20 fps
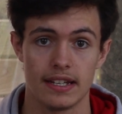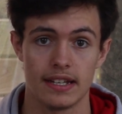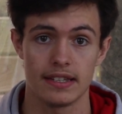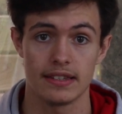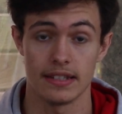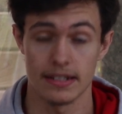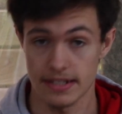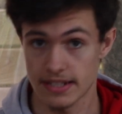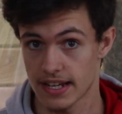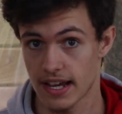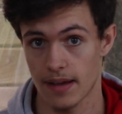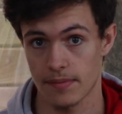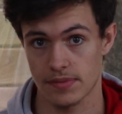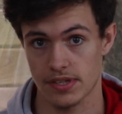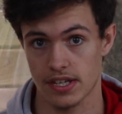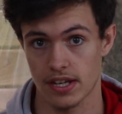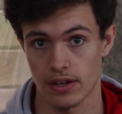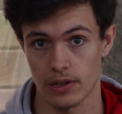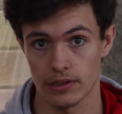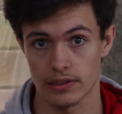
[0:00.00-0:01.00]
the DM's
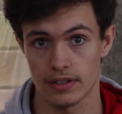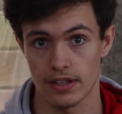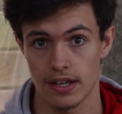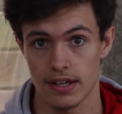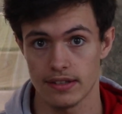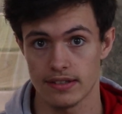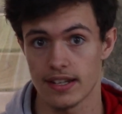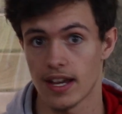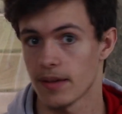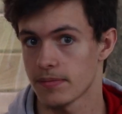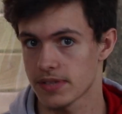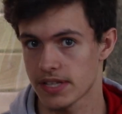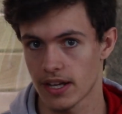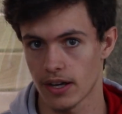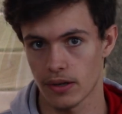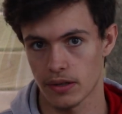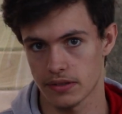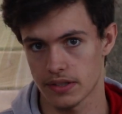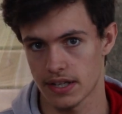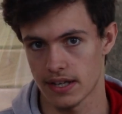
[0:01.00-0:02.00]
Guild. DM's
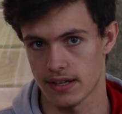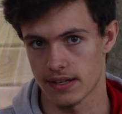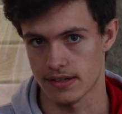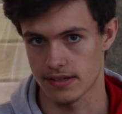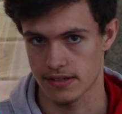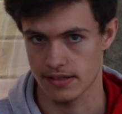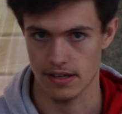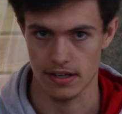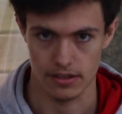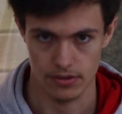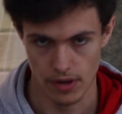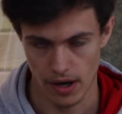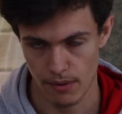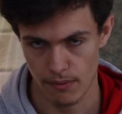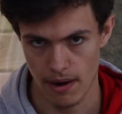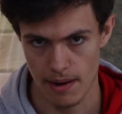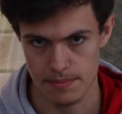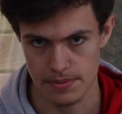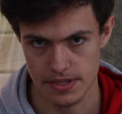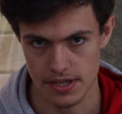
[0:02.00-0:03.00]
Guild is a great
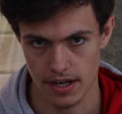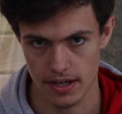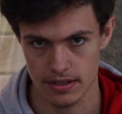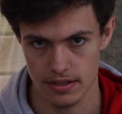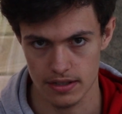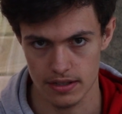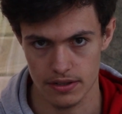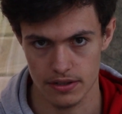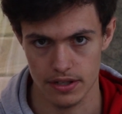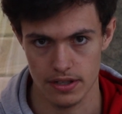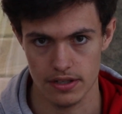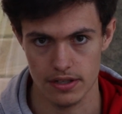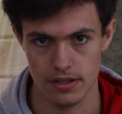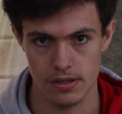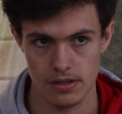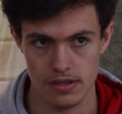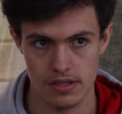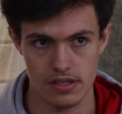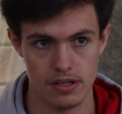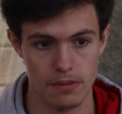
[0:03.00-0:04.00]
website that you can
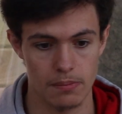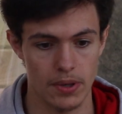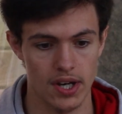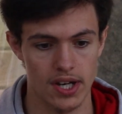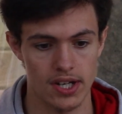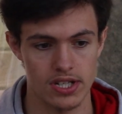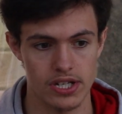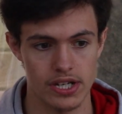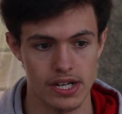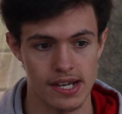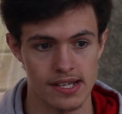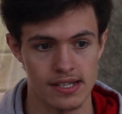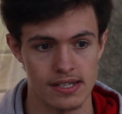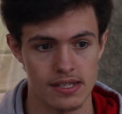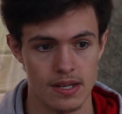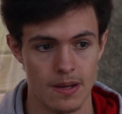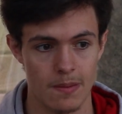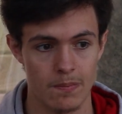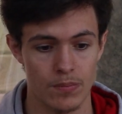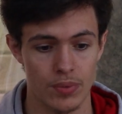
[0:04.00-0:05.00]
use to purchase
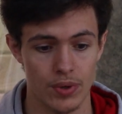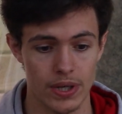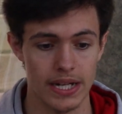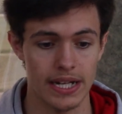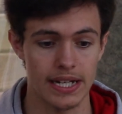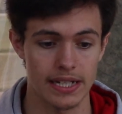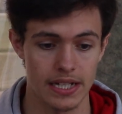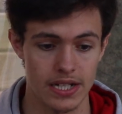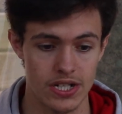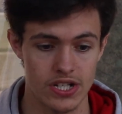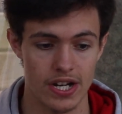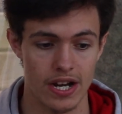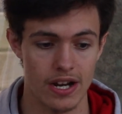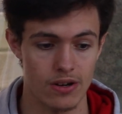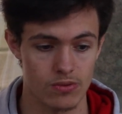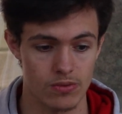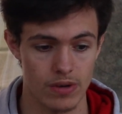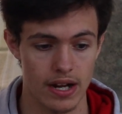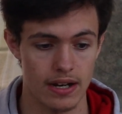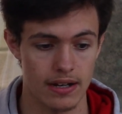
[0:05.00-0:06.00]
some pretty legit
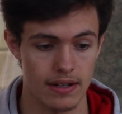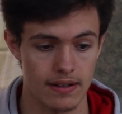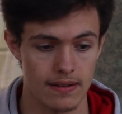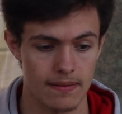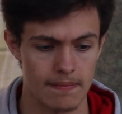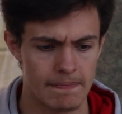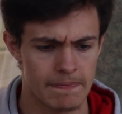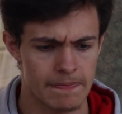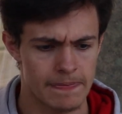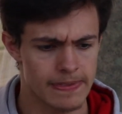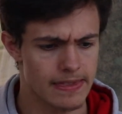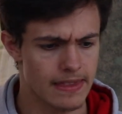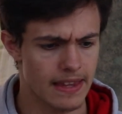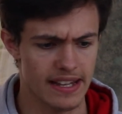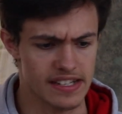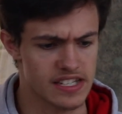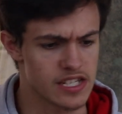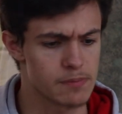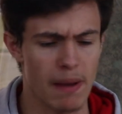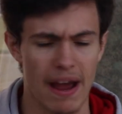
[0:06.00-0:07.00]
written
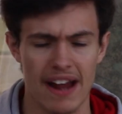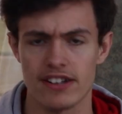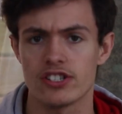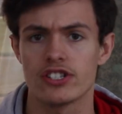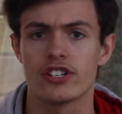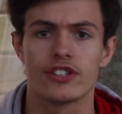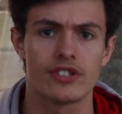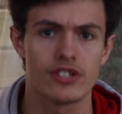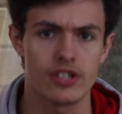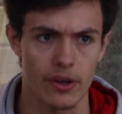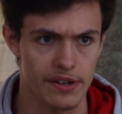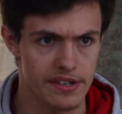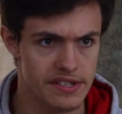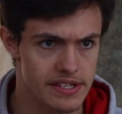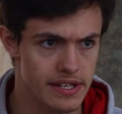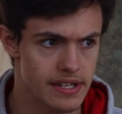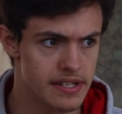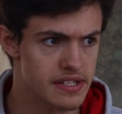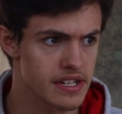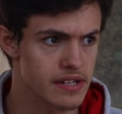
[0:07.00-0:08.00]
expansions on
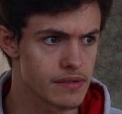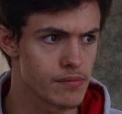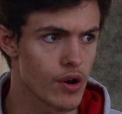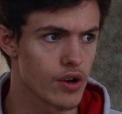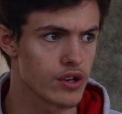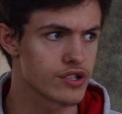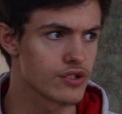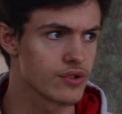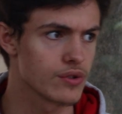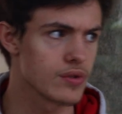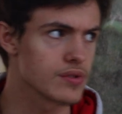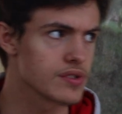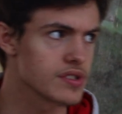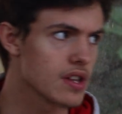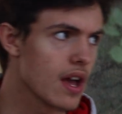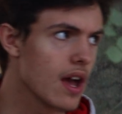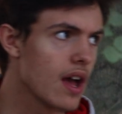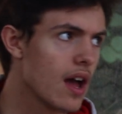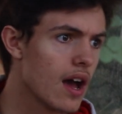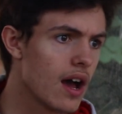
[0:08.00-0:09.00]
existing modules,
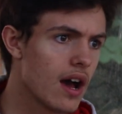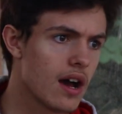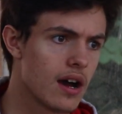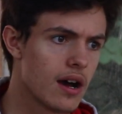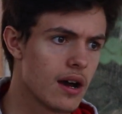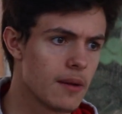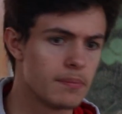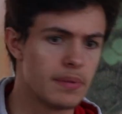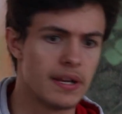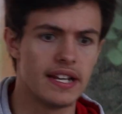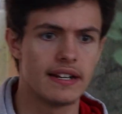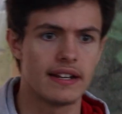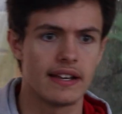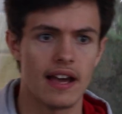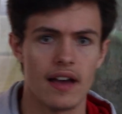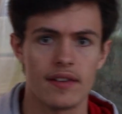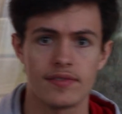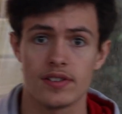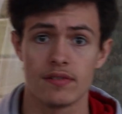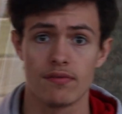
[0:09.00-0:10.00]

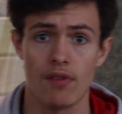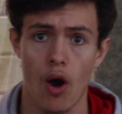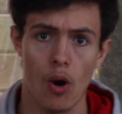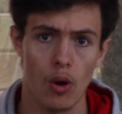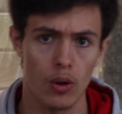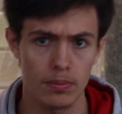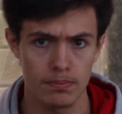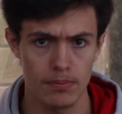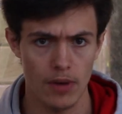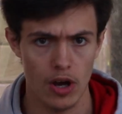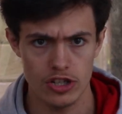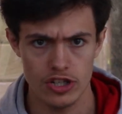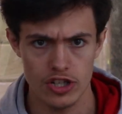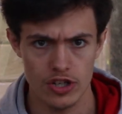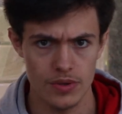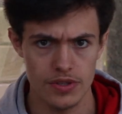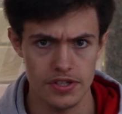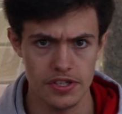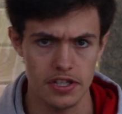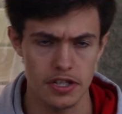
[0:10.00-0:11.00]
PDFs of old
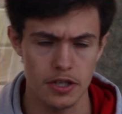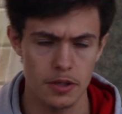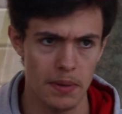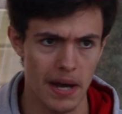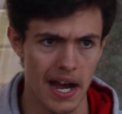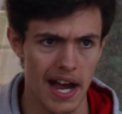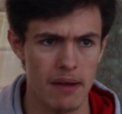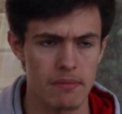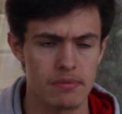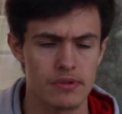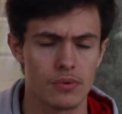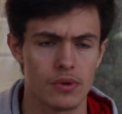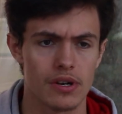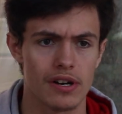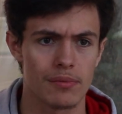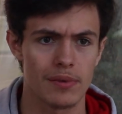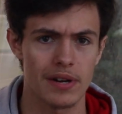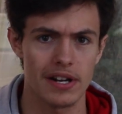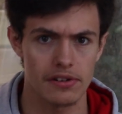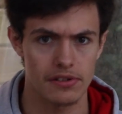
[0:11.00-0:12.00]
modules that you perhaps want to
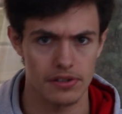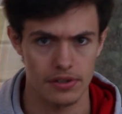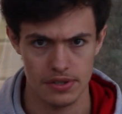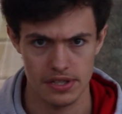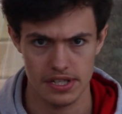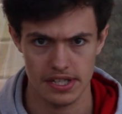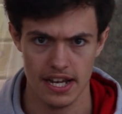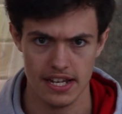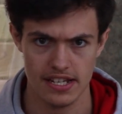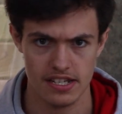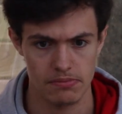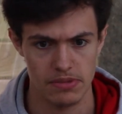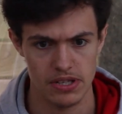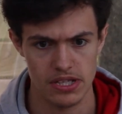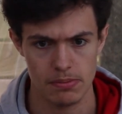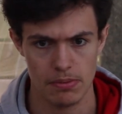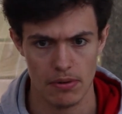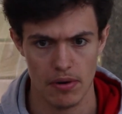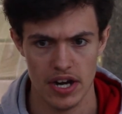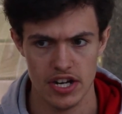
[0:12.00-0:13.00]
read through to get some
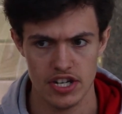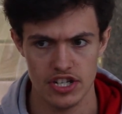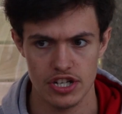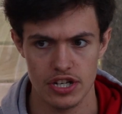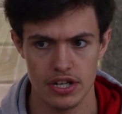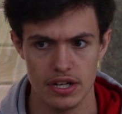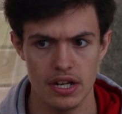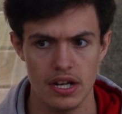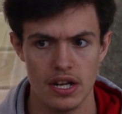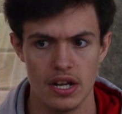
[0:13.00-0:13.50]
inspiration,